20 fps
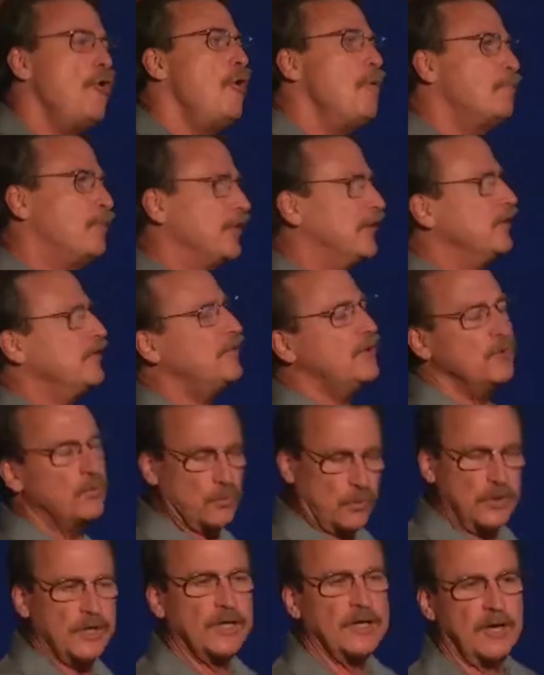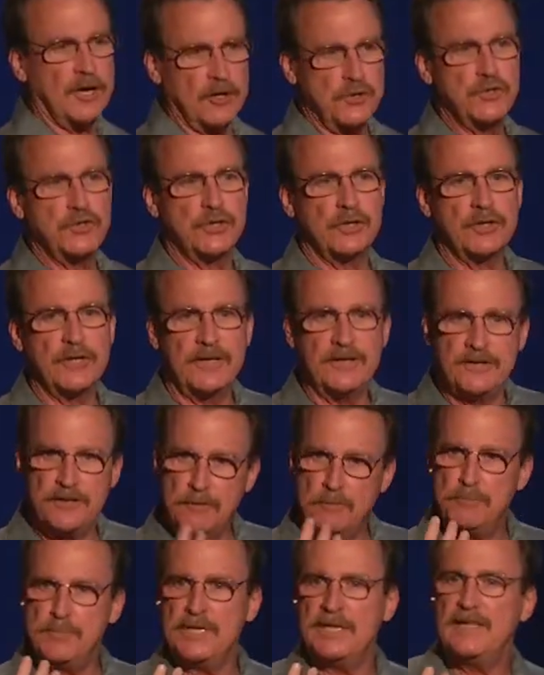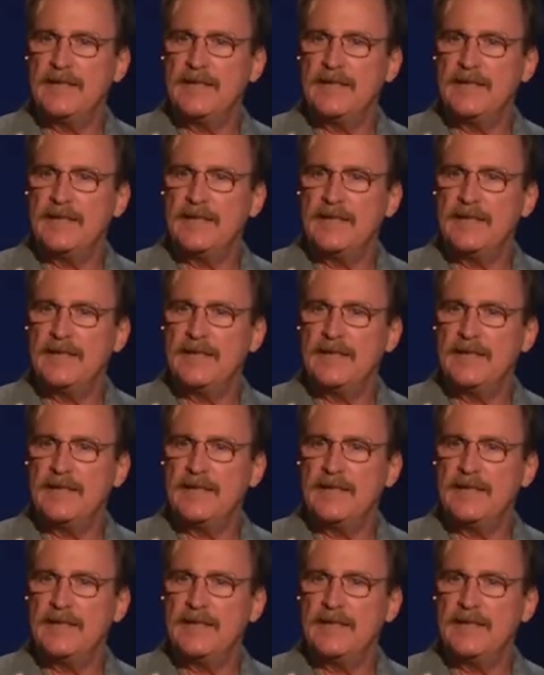But this is really our journey, to be